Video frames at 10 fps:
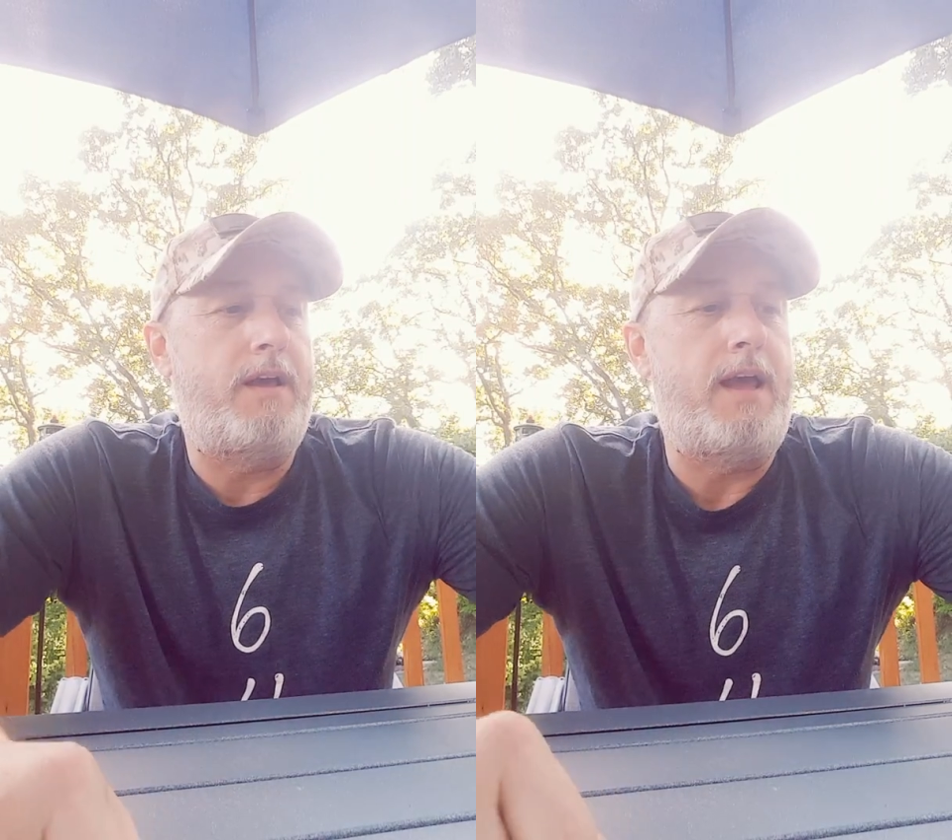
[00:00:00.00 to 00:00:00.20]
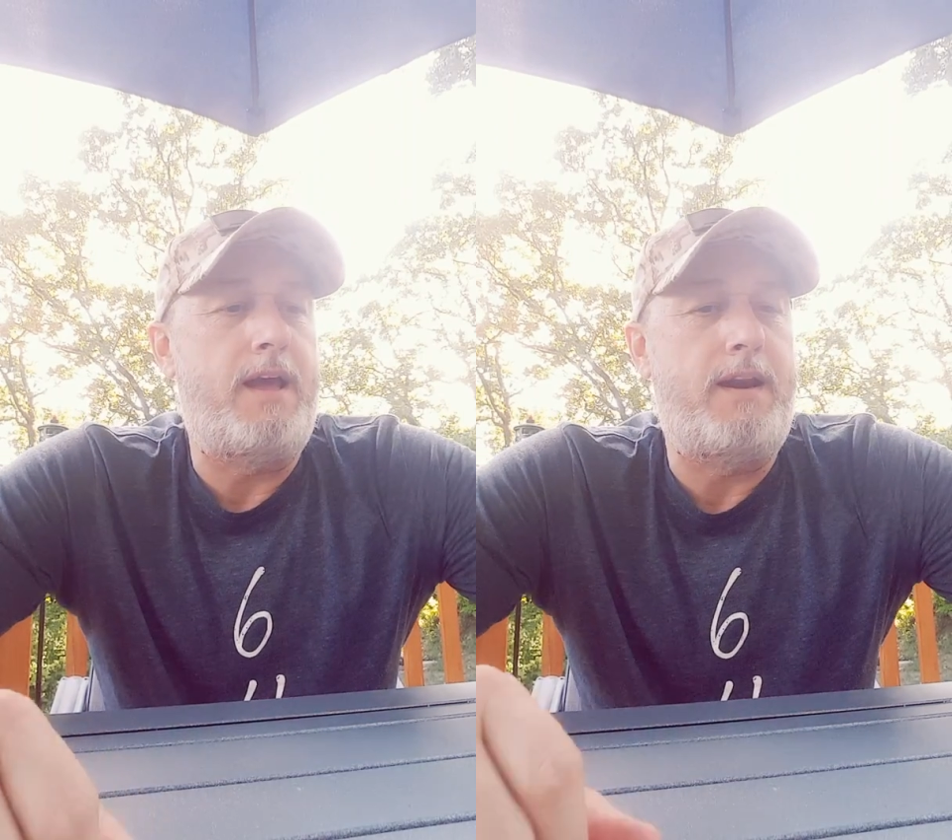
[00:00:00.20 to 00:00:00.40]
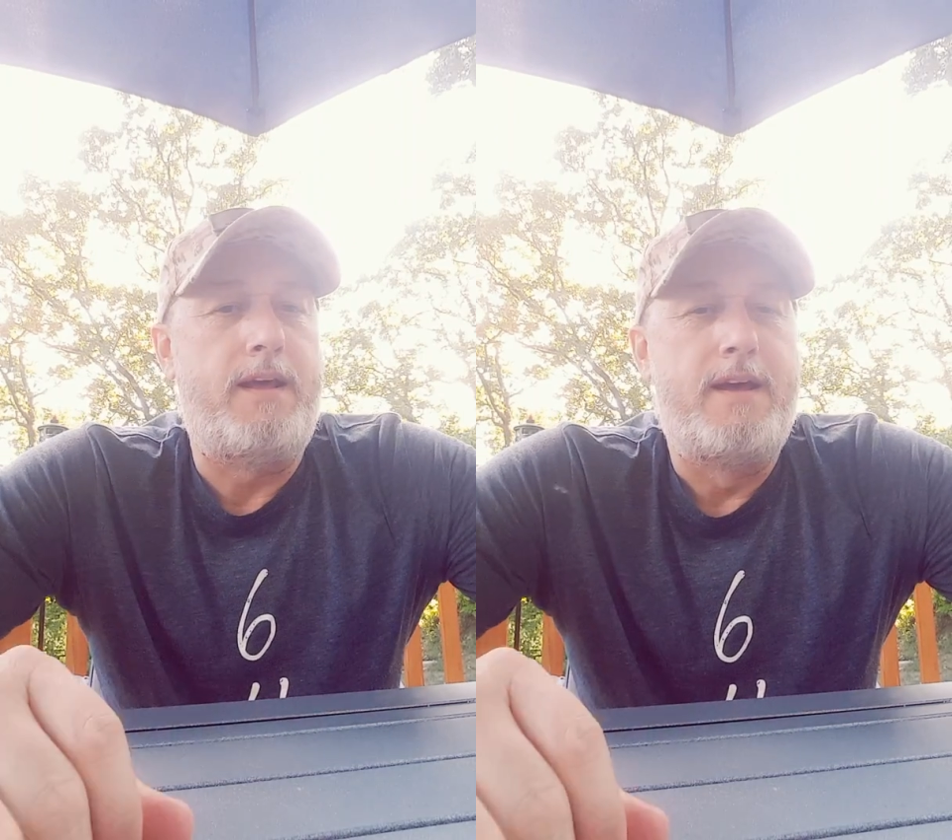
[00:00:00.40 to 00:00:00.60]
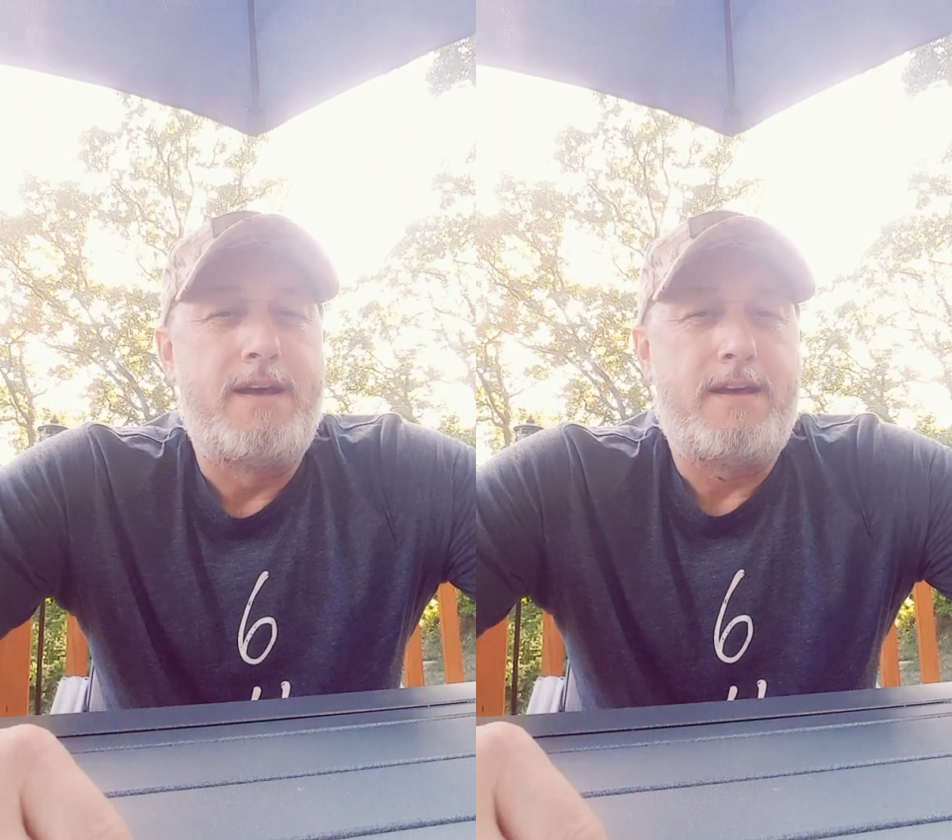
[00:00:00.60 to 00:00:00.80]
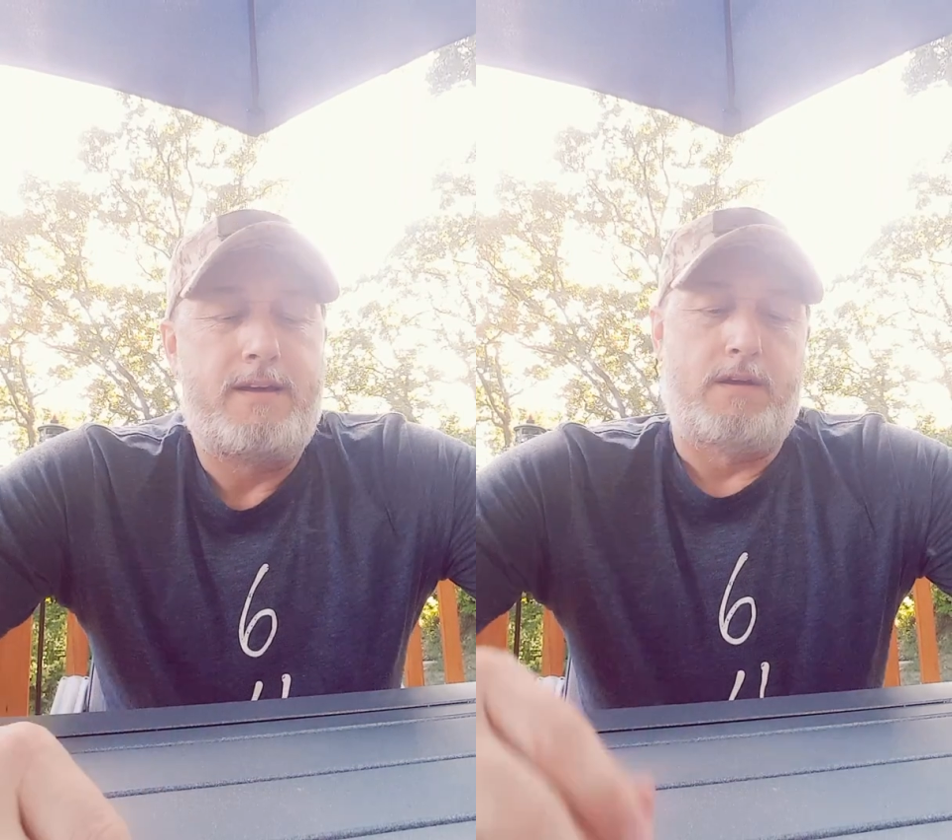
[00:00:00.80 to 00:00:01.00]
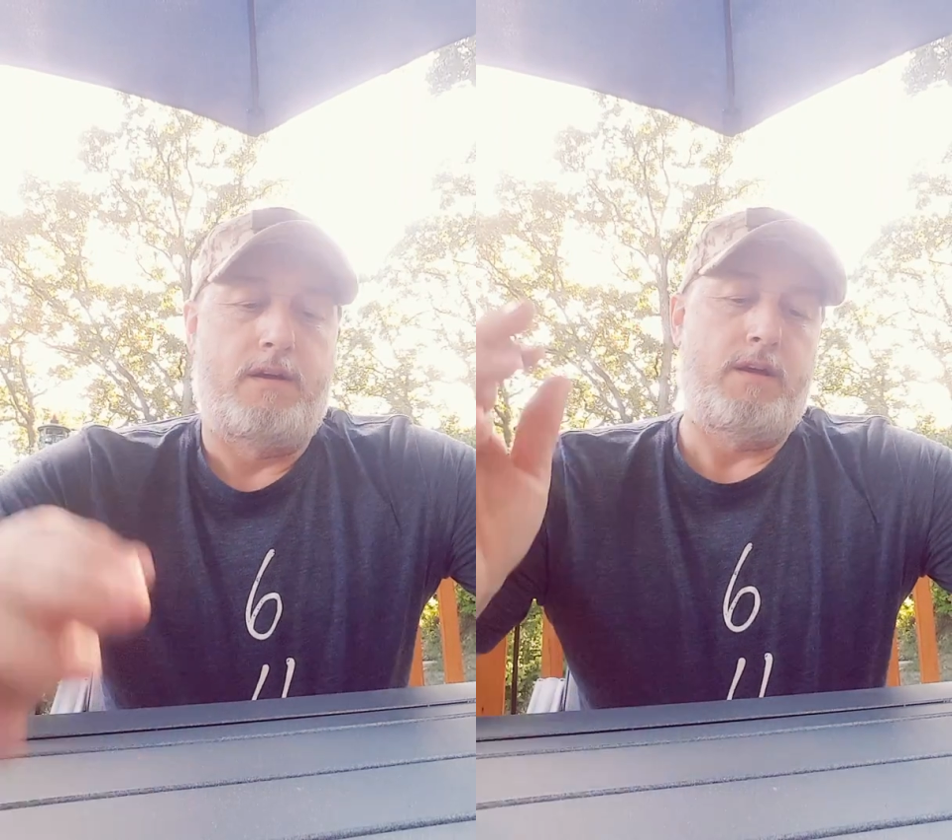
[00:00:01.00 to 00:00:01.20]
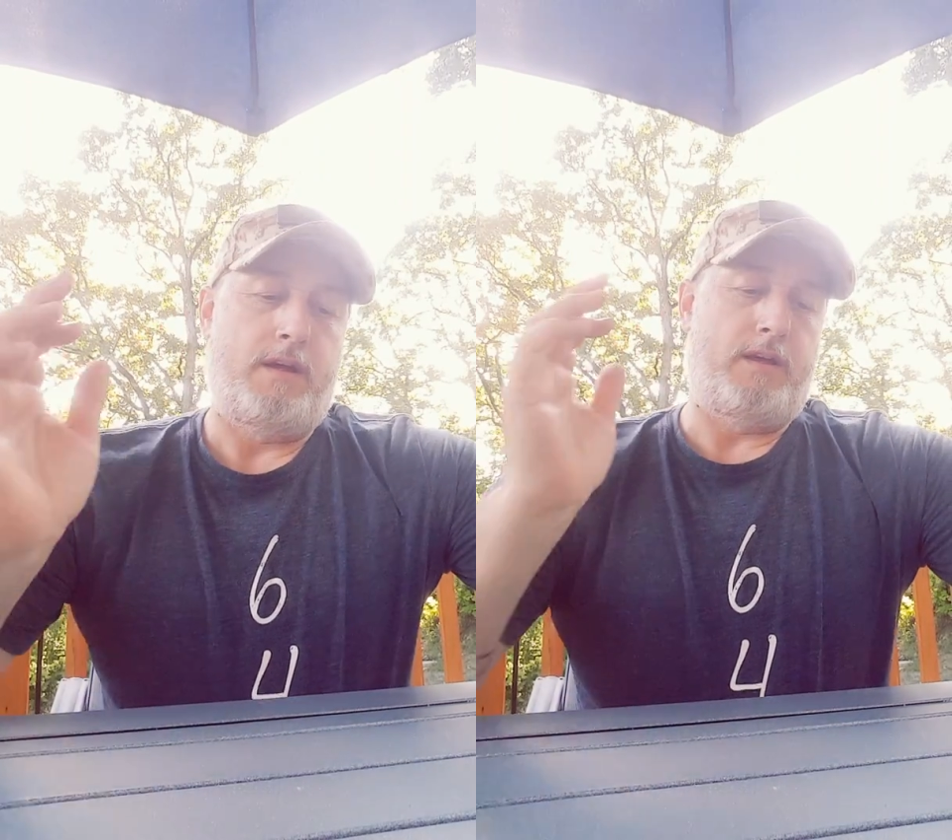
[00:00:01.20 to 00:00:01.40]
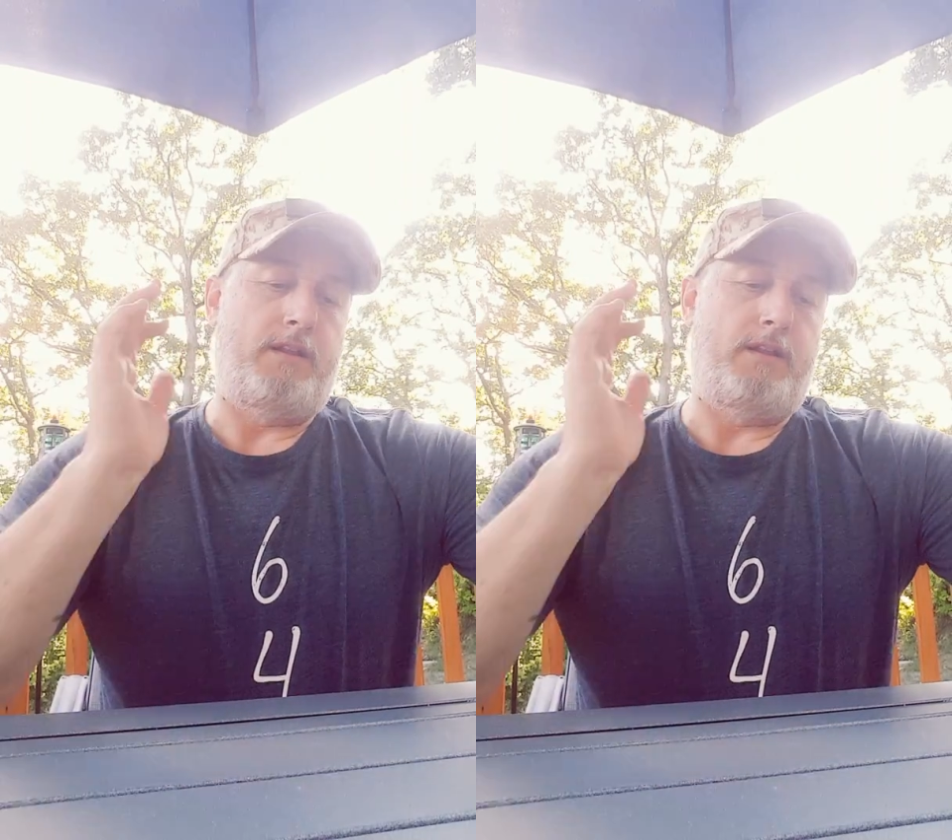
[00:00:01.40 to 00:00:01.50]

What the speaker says: And in